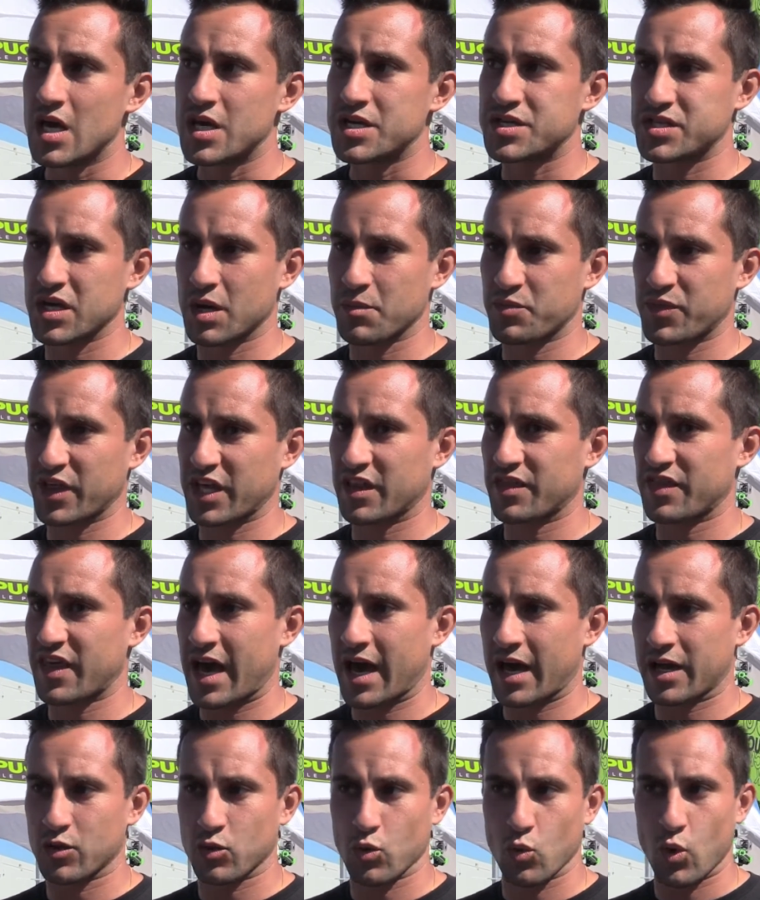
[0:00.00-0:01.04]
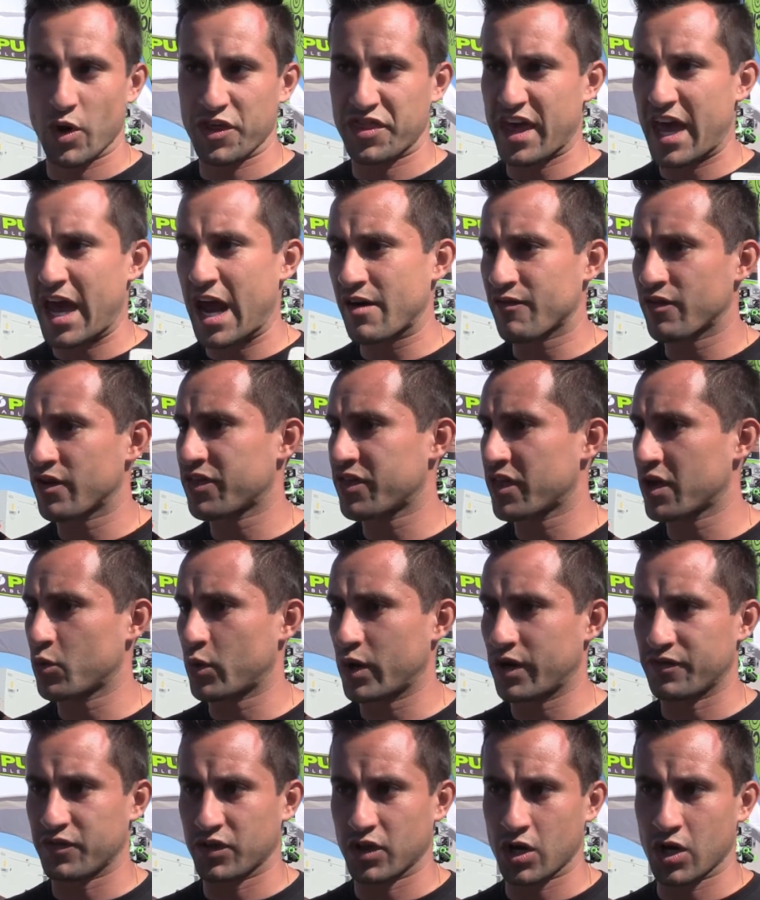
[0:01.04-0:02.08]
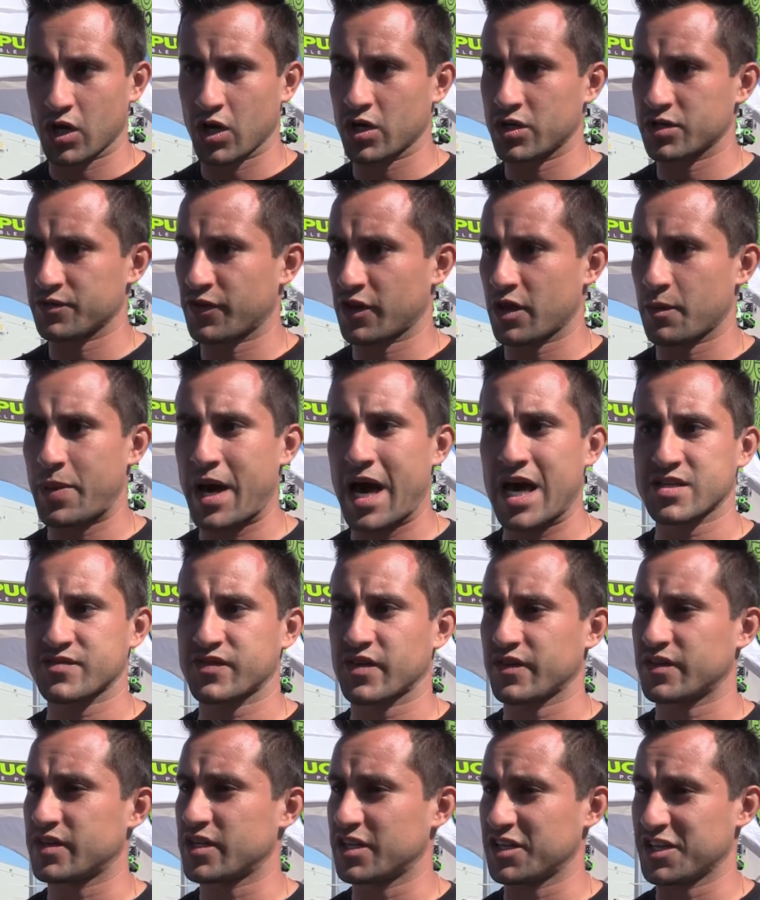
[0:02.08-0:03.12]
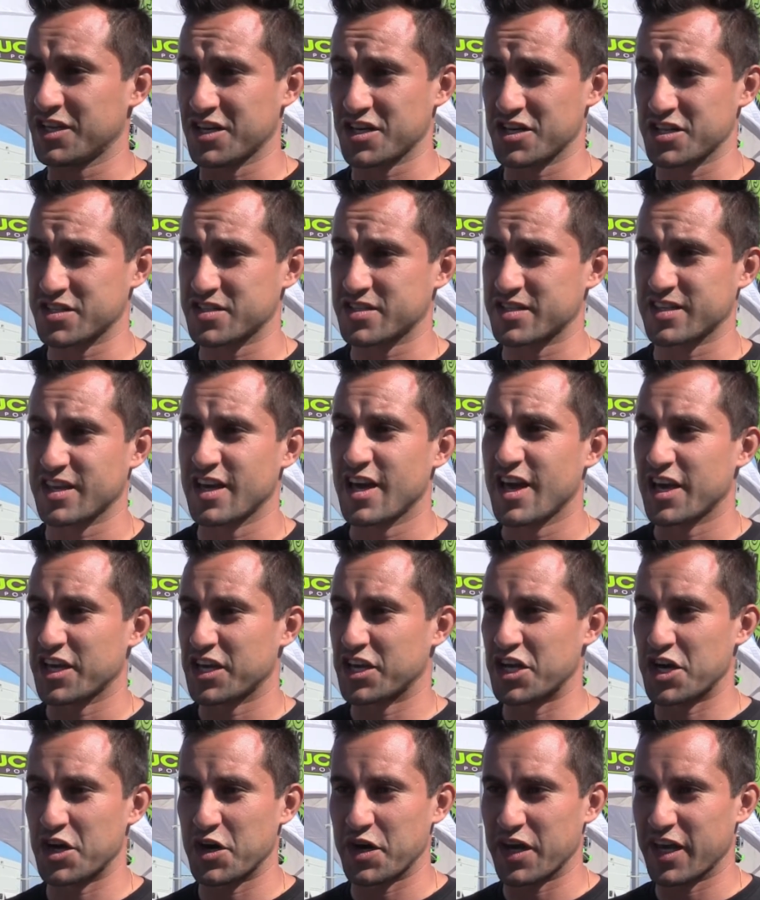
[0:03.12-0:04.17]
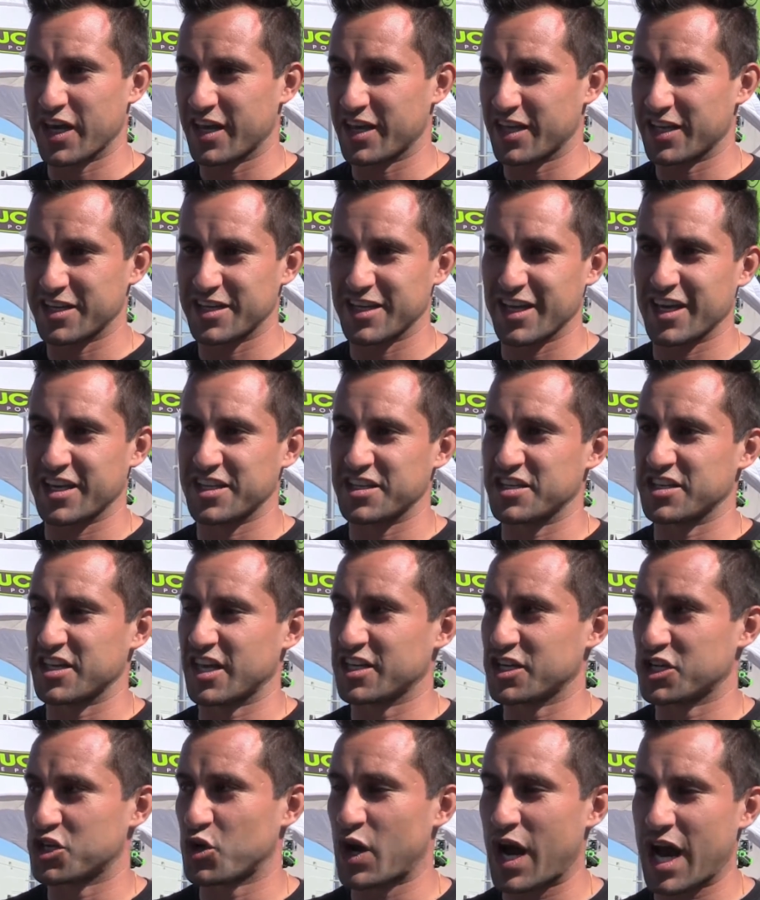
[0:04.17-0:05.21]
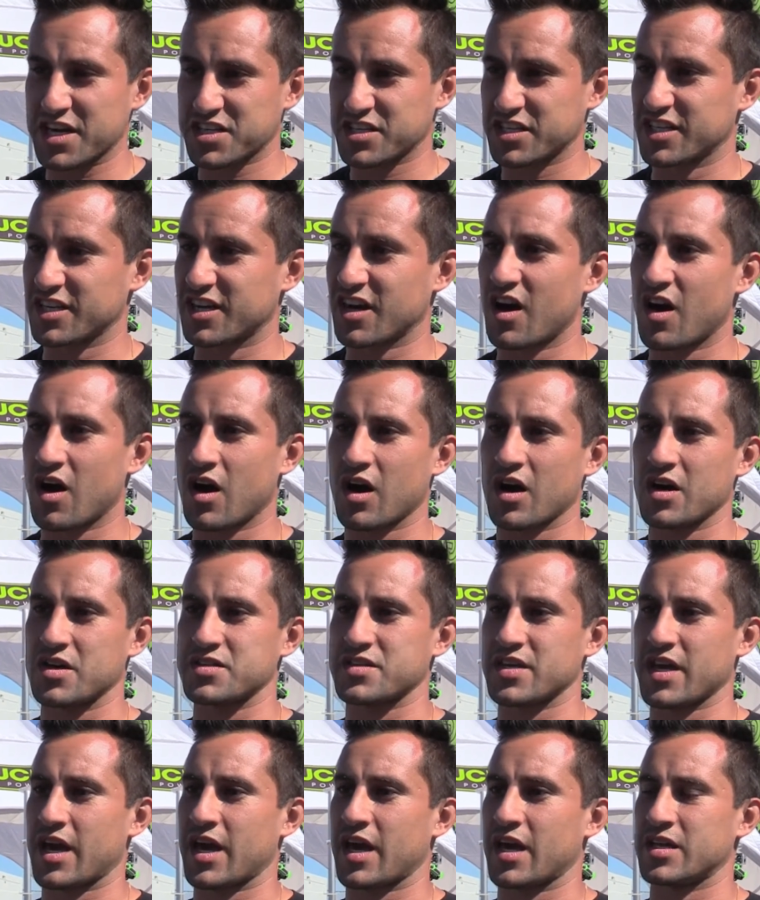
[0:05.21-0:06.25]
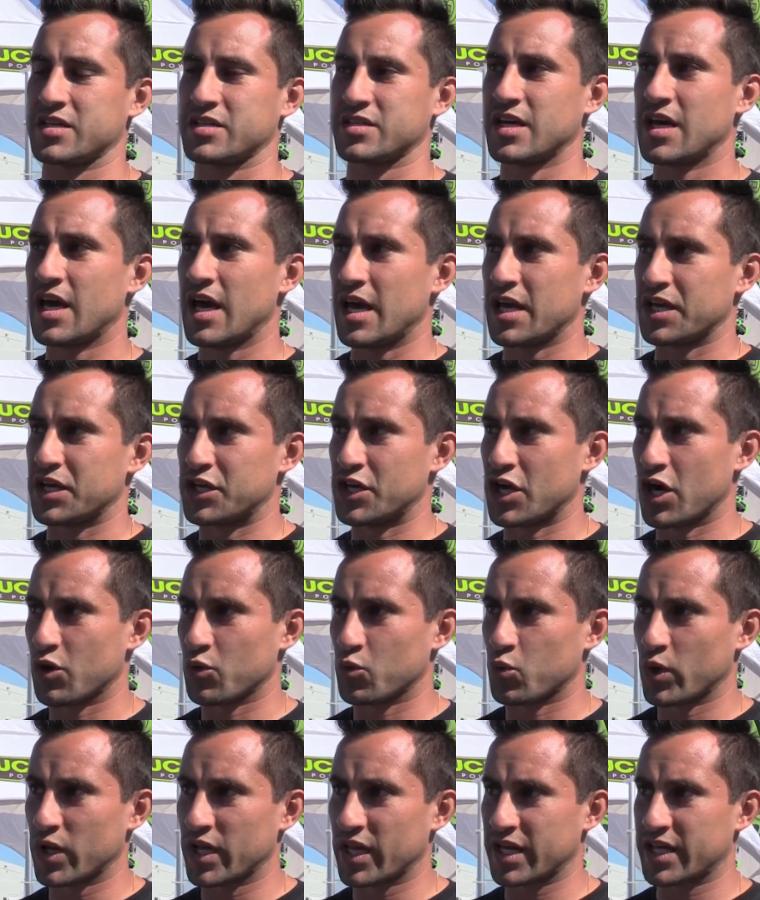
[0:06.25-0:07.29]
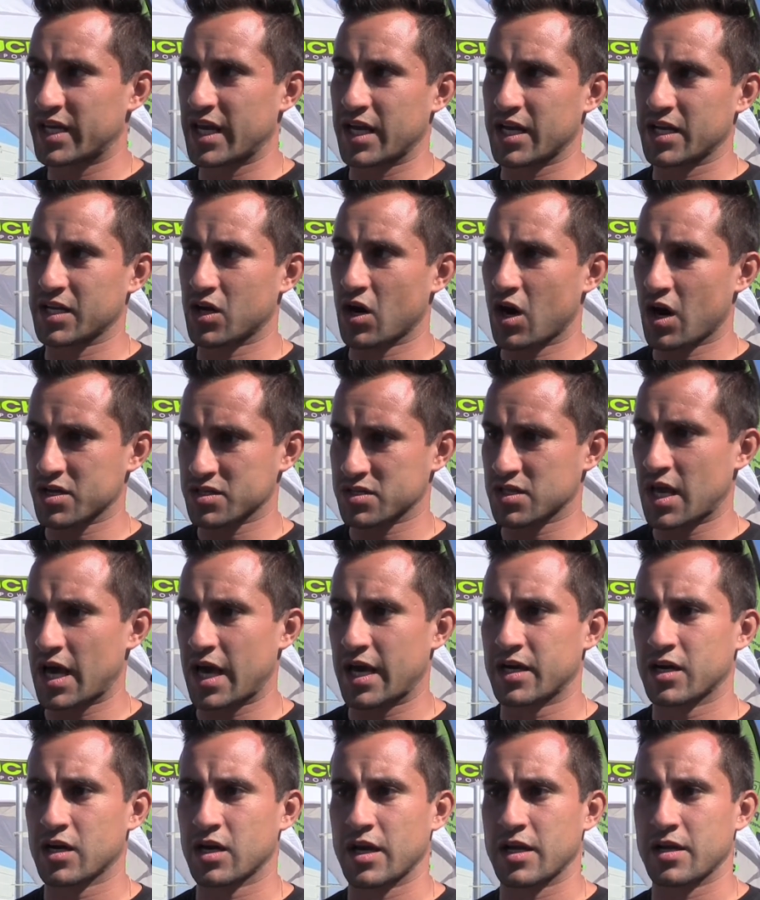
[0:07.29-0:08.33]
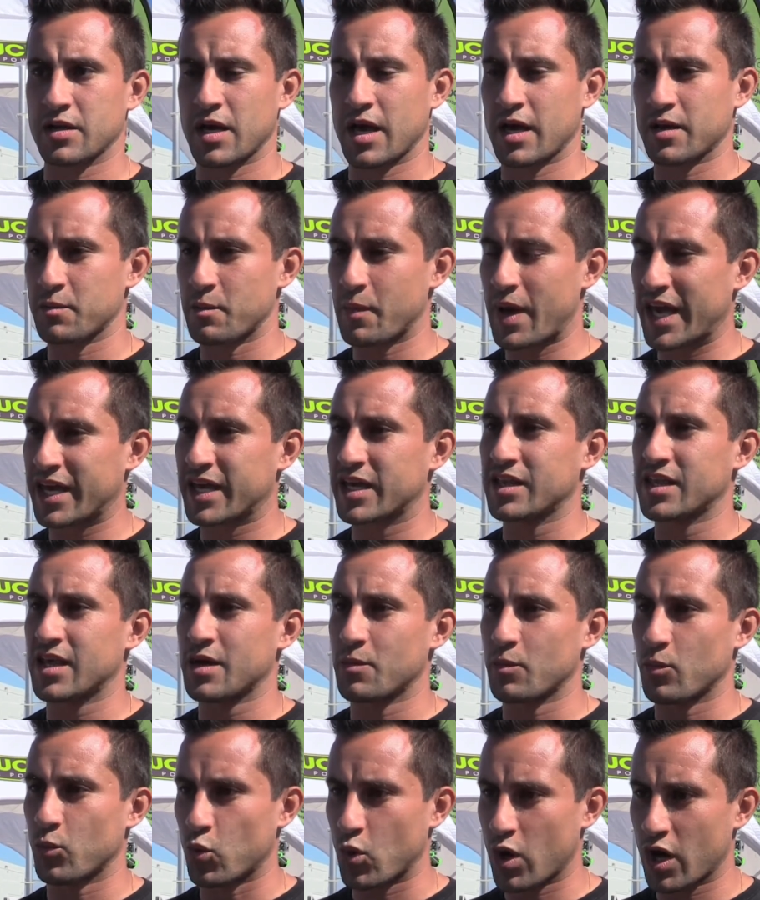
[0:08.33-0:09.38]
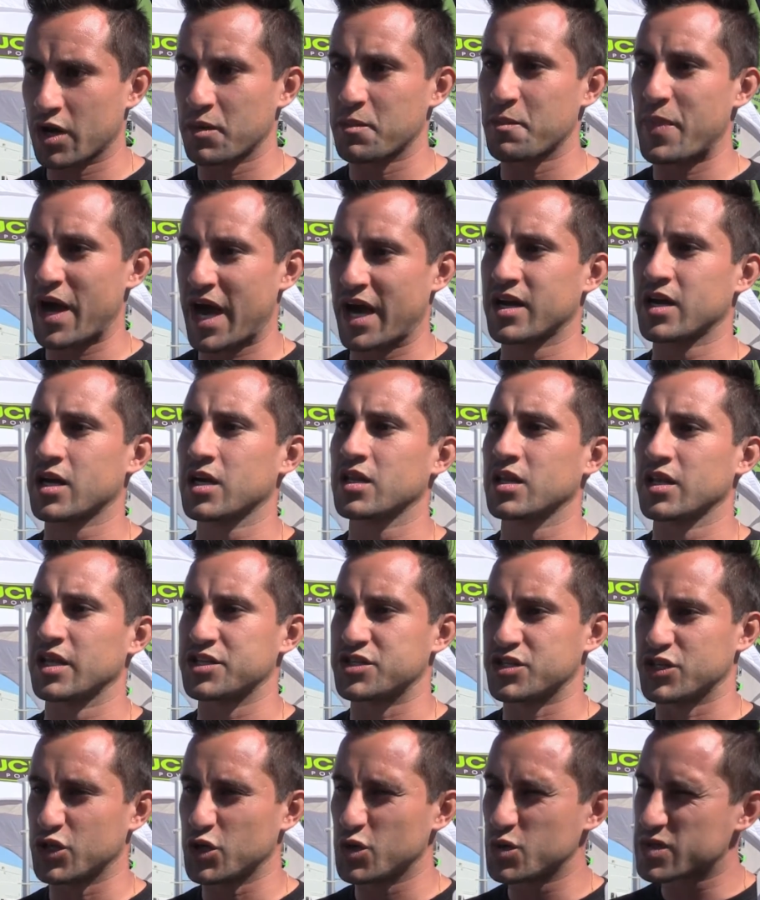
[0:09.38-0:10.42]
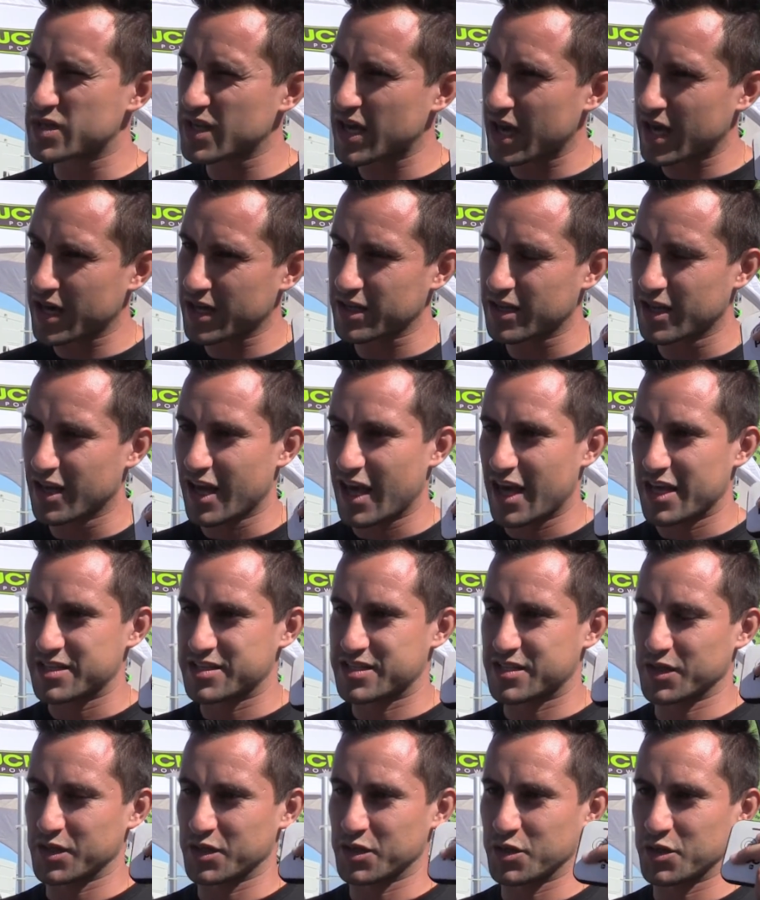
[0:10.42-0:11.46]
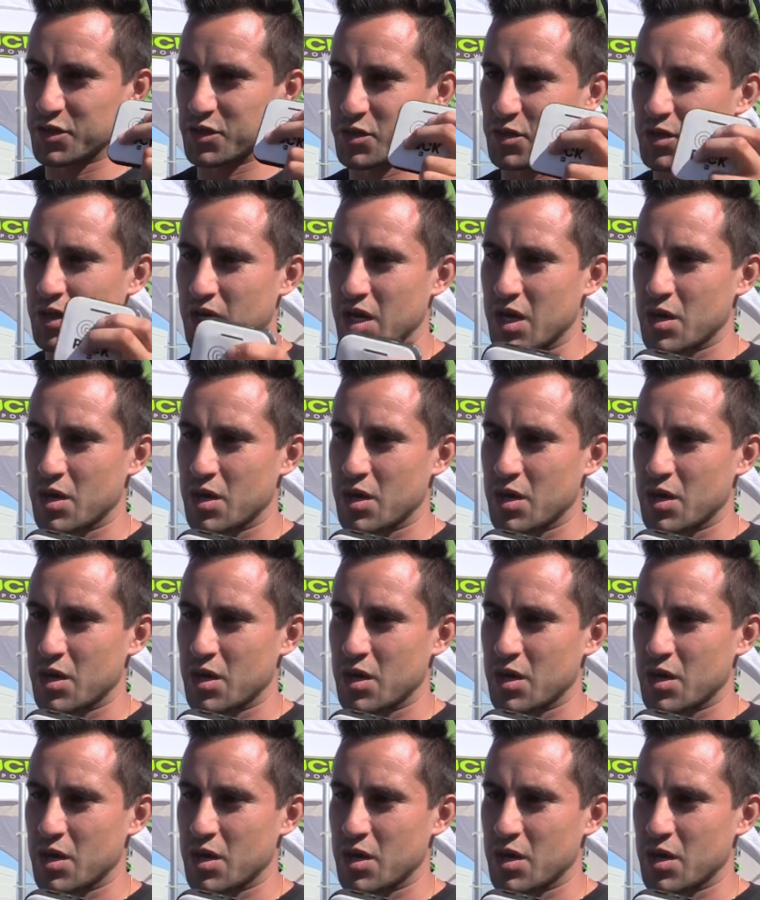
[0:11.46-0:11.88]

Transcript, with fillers: something that with everything we've learned for the past 15 years, you know, in, in, in crashing cars and, you know, really getting cars lighter and, and making them run better, let's use that to,